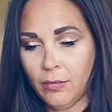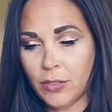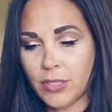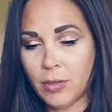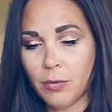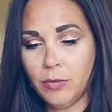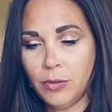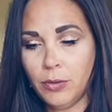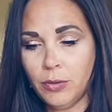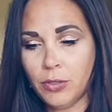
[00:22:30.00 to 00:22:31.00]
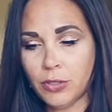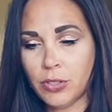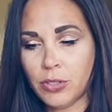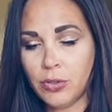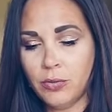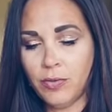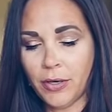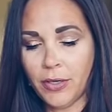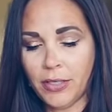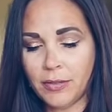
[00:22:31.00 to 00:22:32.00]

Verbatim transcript: For some of you, there's two very